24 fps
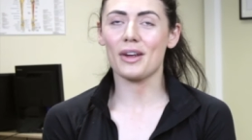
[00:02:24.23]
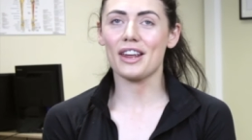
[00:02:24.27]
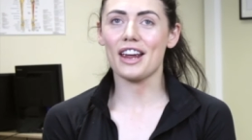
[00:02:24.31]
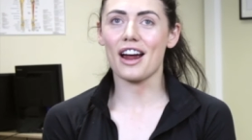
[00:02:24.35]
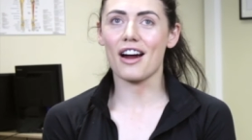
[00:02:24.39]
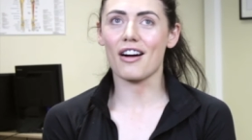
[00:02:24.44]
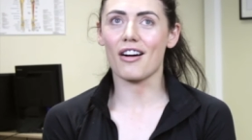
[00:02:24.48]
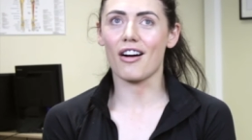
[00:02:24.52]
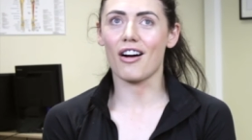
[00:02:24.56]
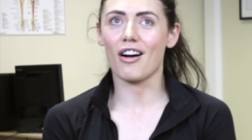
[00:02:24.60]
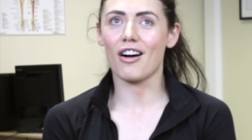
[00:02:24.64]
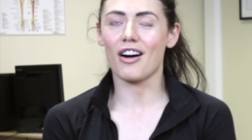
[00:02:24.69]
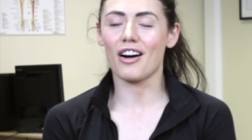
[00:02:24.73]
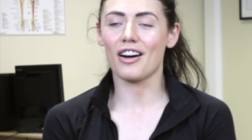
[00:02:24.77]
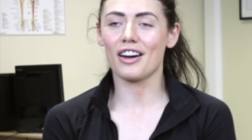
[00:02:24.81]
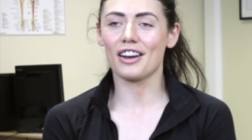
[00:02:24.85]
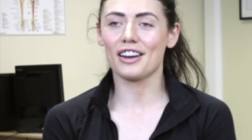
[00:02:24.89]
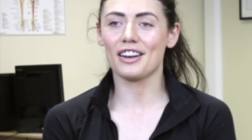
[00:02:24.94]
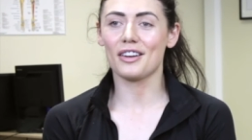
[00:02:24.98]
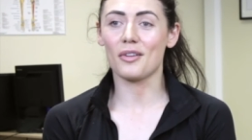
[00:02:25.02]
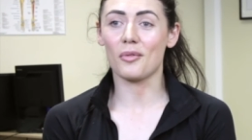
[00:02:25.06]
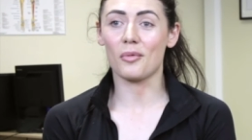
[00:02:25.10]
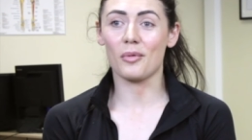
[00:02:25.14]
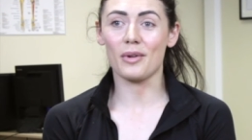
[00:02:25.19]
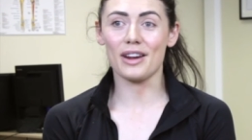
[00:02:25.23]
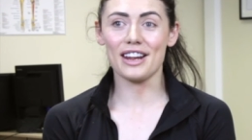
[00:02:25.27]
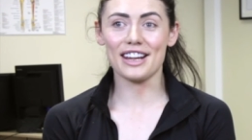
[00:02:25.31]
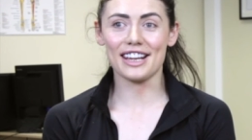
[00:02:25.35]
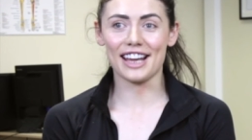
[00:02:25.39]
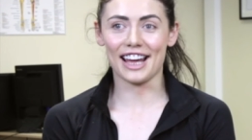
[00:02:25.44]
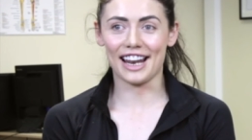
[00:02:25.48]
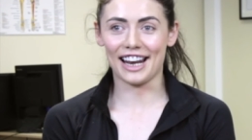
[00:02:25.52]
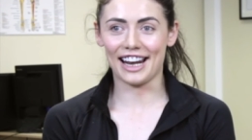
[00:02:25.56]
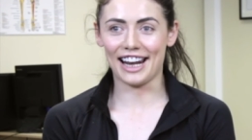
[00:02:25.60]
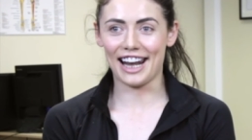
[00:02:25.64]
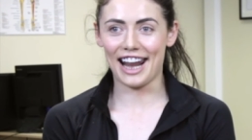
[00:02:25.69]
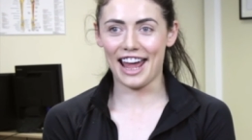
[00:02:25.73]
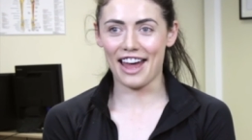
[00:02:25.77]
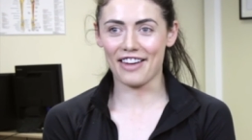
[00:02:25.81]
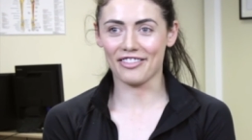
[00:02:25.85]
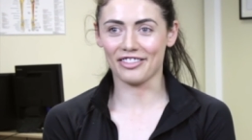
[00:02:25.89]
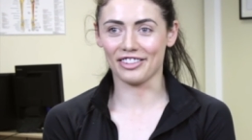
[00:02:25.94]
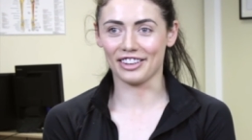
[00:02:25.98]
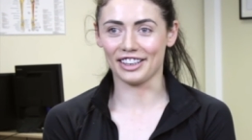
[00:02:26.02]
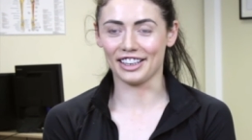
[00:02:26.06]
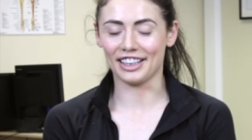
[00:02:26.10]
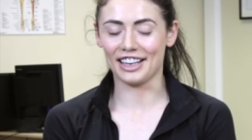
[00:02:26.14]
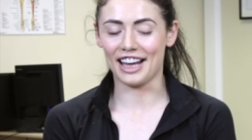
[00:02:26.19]
we are on week
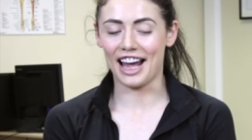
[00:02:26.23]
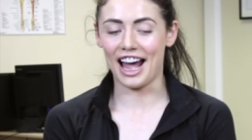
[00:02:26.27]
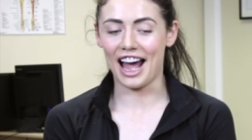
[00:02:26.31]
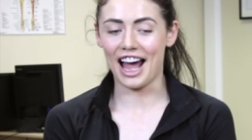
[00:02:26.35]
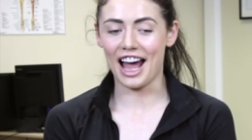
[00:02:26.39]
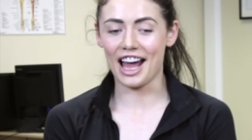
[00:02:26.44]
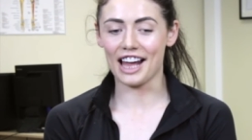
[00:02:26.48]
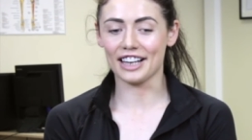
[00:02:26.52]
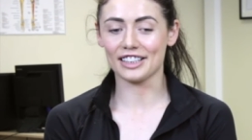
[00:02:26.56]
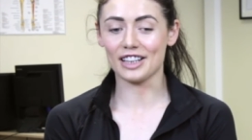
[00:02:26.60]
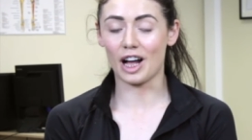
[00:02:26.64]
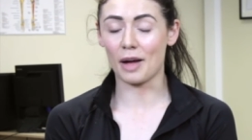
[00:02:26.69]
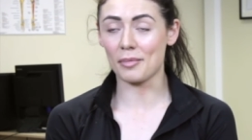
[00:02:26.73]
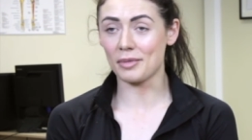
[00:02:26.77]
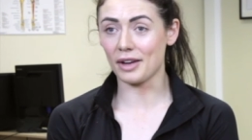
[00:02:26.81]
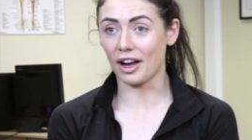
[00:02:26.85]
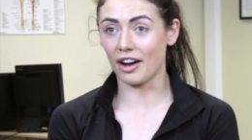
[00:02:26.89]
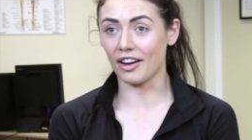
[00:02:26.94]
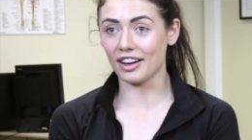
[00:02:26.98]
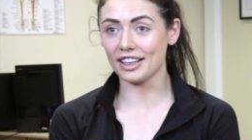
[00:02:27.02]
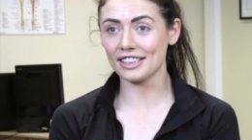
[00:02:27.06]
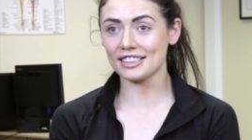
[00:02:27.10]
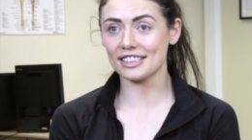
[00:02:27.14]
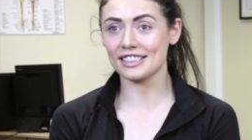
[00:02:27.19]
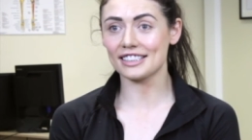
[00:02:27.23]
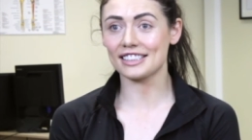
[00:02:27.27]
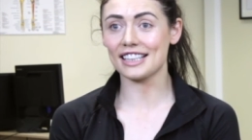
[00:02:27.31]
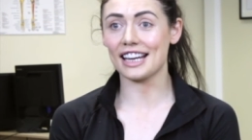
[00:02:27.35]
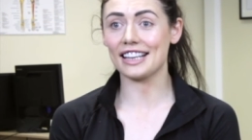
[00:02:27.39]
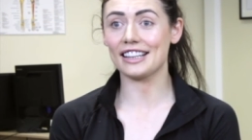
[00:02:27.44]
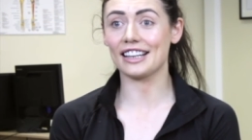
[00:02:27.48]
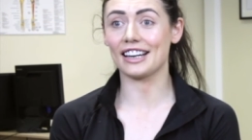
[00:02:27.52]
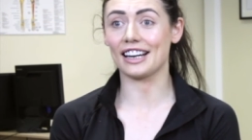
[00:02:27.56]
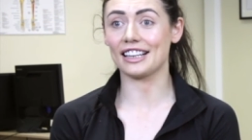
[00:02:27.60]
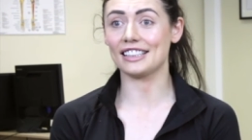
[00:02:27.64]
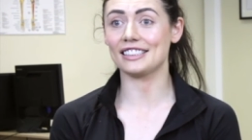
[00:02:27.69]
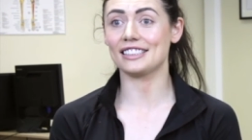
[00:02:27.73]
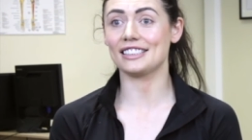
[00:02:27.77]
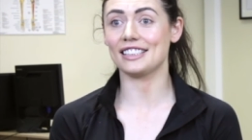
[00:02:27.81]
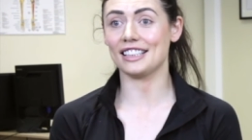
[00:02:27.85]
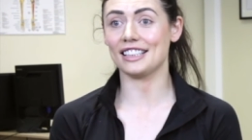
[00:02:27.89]
11 and I'll be honest and say that I